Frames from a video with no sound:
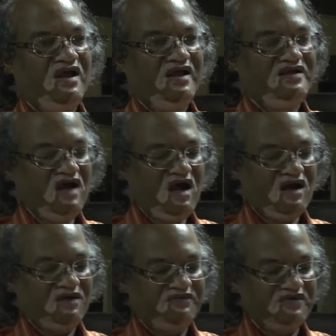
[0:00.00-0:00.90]

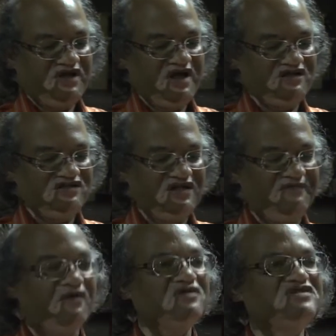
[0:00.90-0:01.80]
Yeah, but there is a
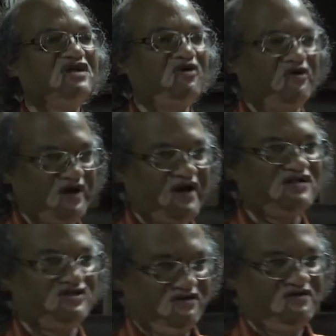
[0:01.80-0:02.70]
false and
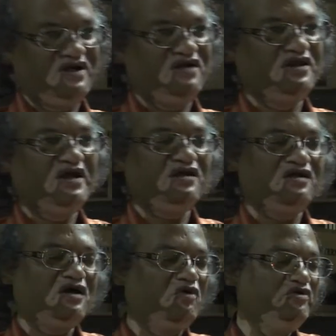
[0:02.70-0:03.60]
contradiction, and
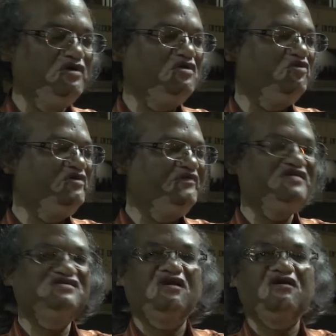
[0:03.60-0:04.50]
there we
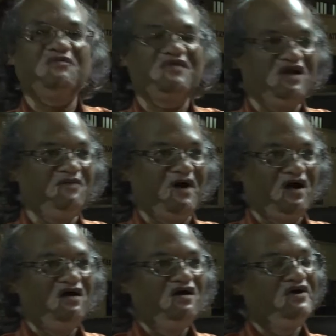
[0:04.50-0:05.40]
face a lot of
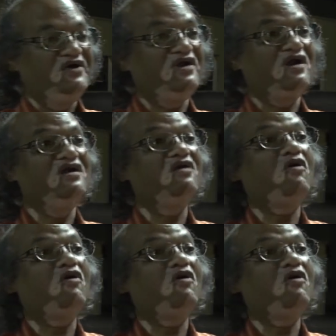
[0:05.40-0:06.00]
dilemma regarding